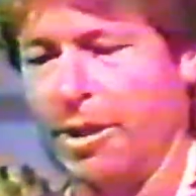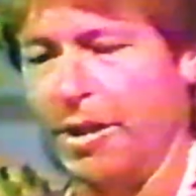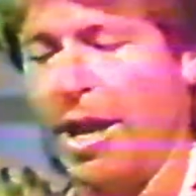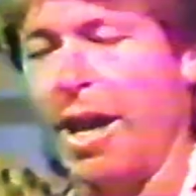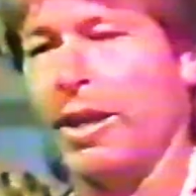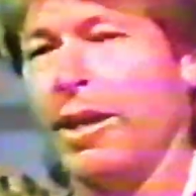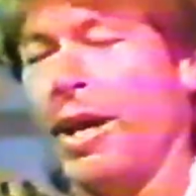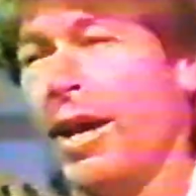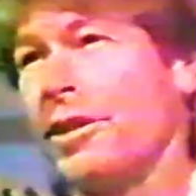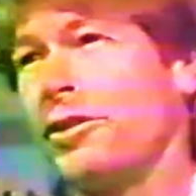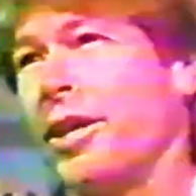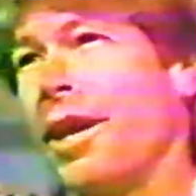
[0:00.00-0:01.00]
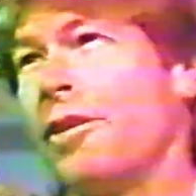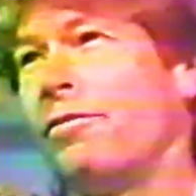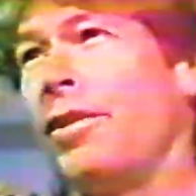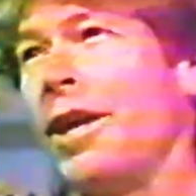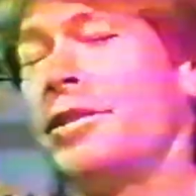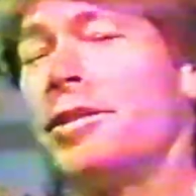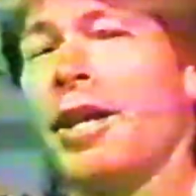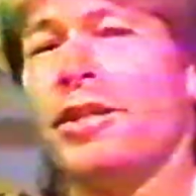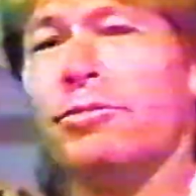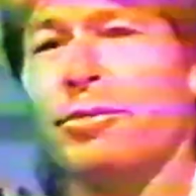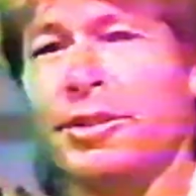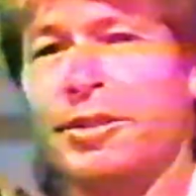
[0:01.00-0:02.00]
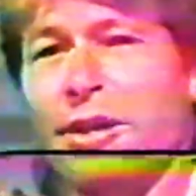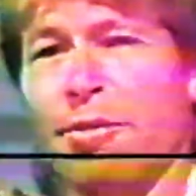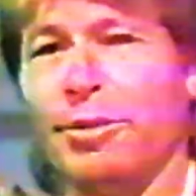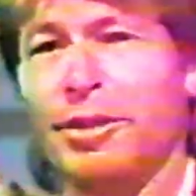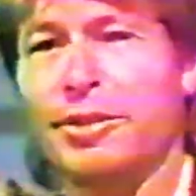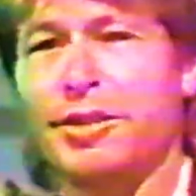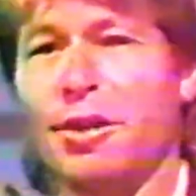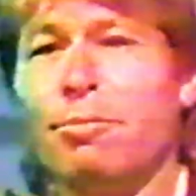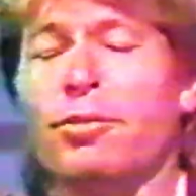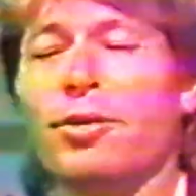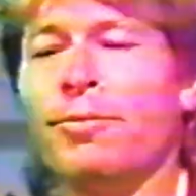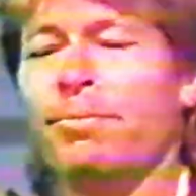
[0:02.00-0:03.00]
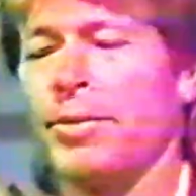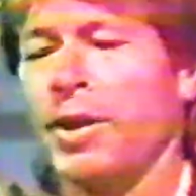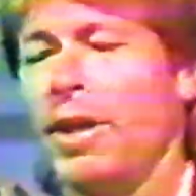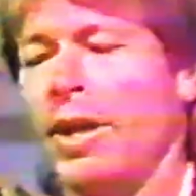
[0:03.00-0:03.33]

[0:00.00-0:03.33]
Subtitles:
and I actually had a flight scheduled this coming December.